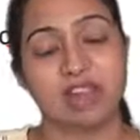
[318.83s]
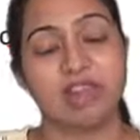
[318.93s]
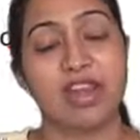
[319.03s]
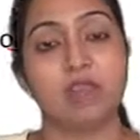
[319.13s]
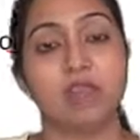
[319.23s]

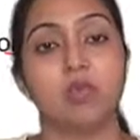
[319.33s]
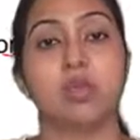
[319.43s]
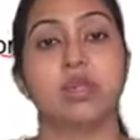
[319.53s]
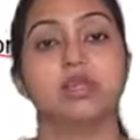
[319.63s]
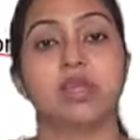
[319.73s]
Whenever you
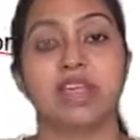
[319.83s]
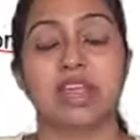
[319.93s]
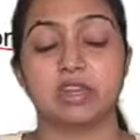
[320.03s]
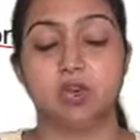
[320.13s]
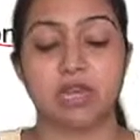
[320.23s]
want, you can
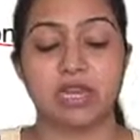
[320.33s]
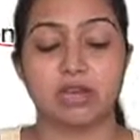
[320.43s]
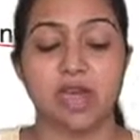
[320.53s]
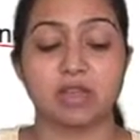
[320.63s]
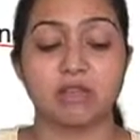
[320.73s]
get your
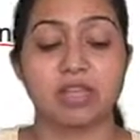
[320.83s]
money back.